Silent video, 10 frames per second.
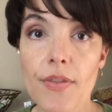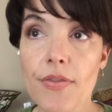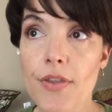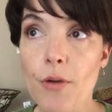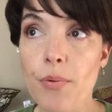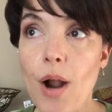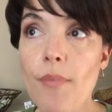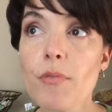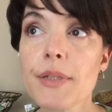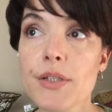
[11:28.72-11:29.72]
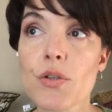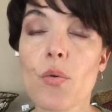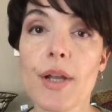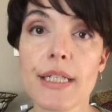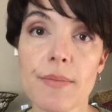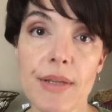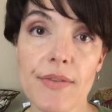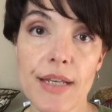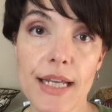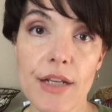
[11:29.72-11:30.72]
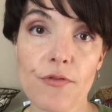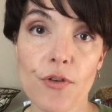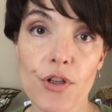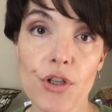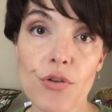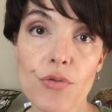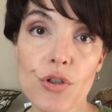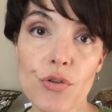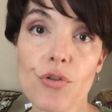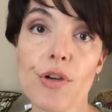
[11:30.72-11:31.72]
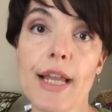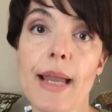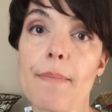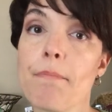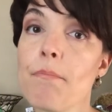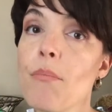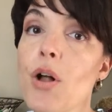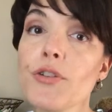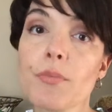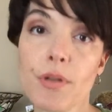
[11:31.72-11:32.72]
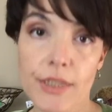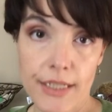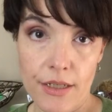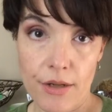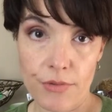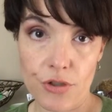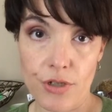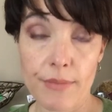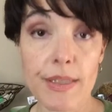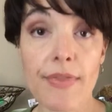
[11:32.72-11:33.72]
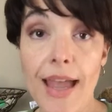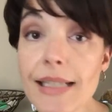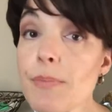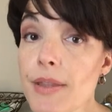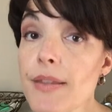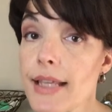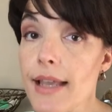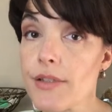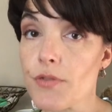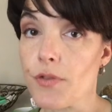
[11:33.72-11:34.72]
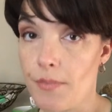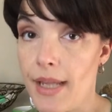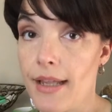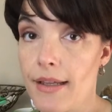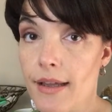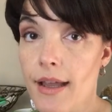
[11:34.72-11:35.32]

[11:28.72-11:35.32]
There probably is going to be the need for you to create multiple income streams. That's been the case for me.